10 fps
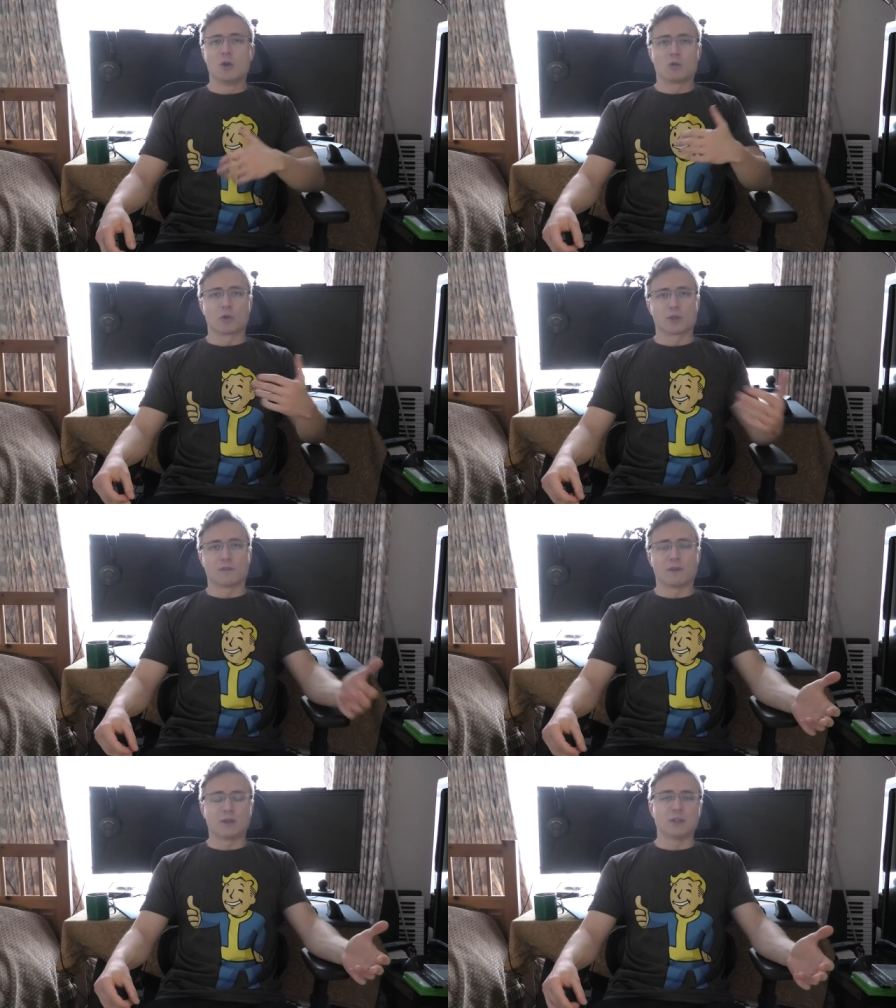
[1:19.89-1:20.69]
or at the
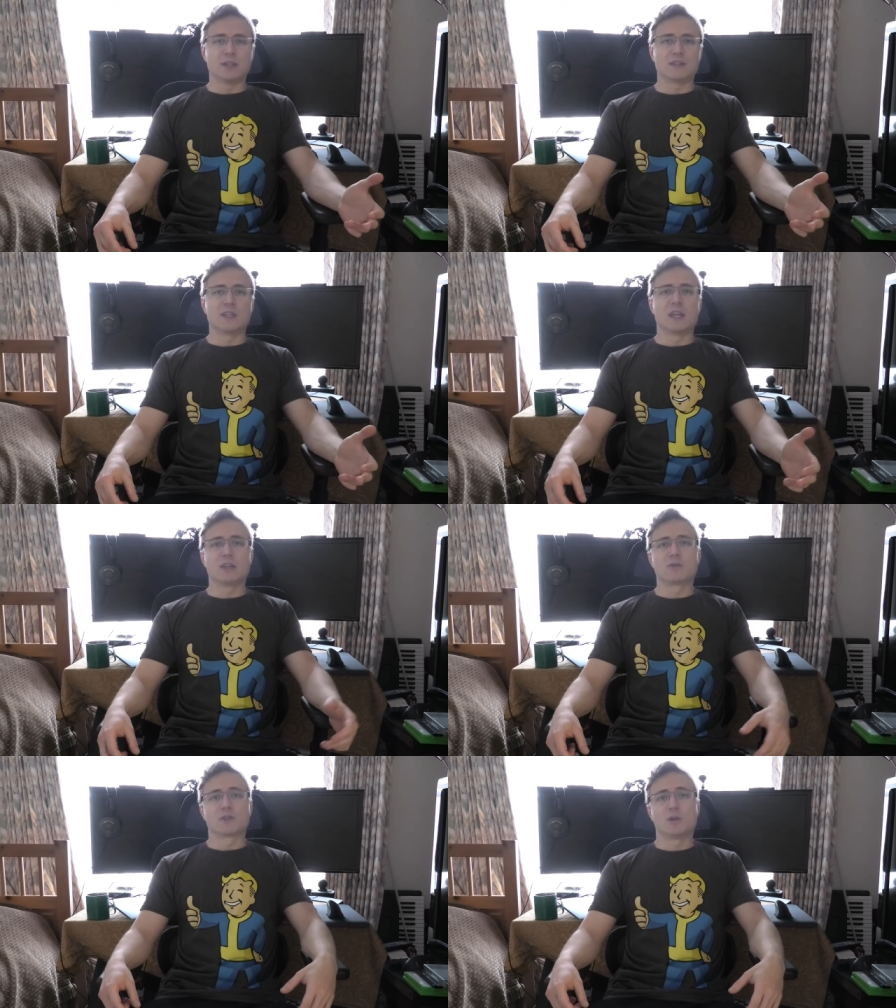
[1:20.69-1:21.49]
very least getting
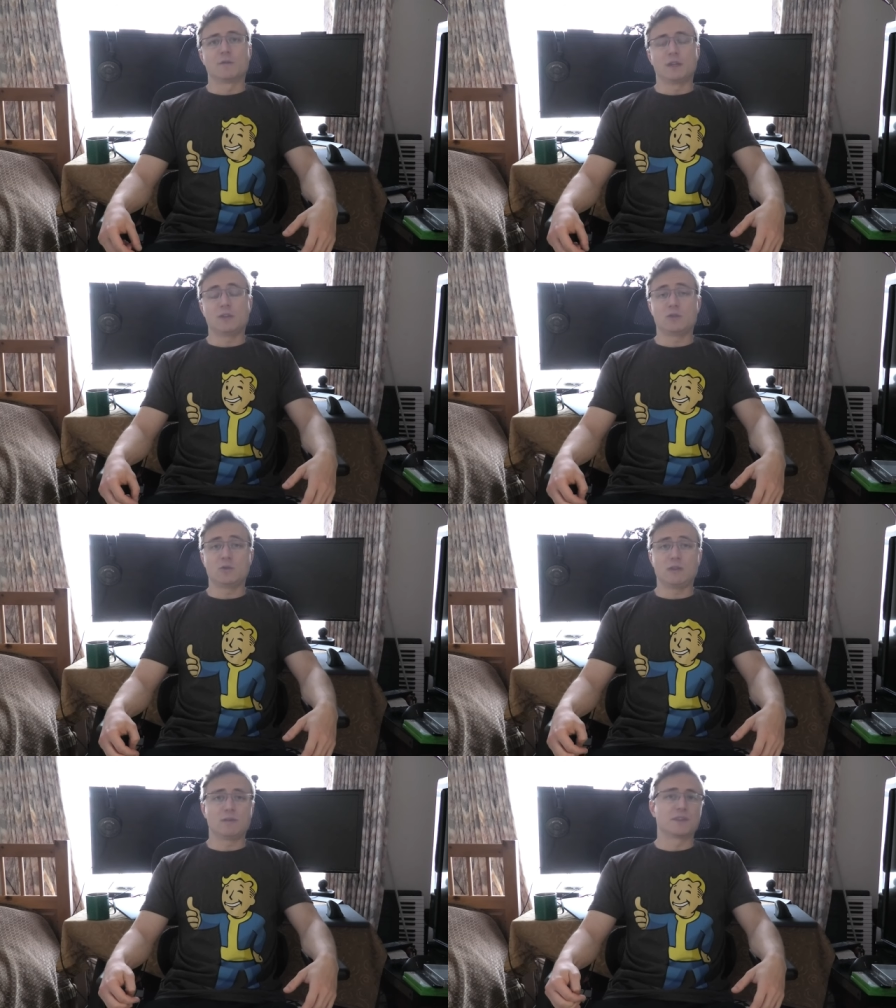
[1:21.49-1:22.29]
yourself into even